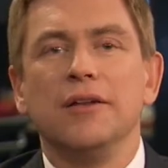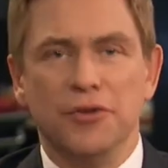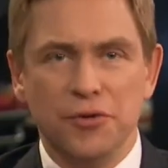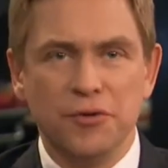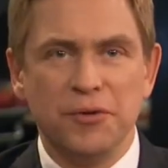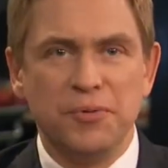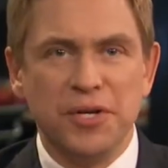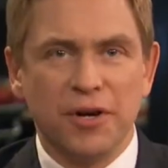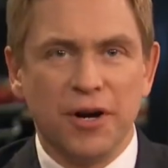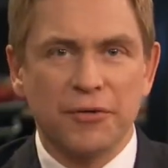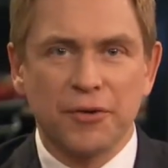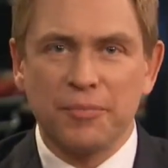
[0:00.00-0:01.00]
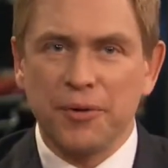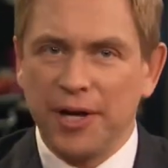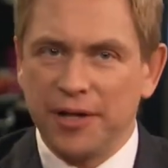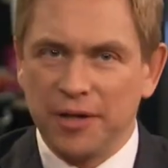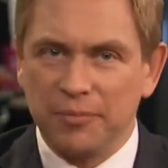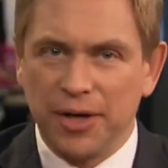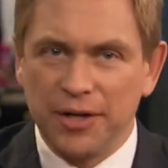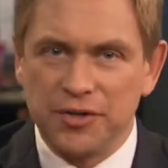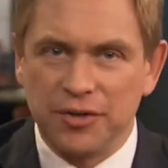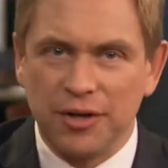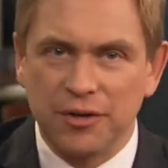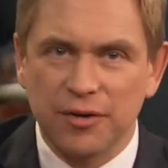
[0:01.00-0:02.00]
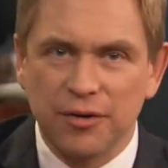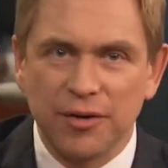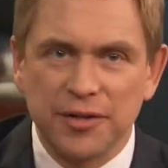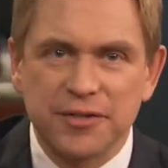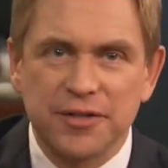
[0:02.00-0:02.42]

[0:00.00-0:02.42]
Nude Bea Arthur painting by John Currin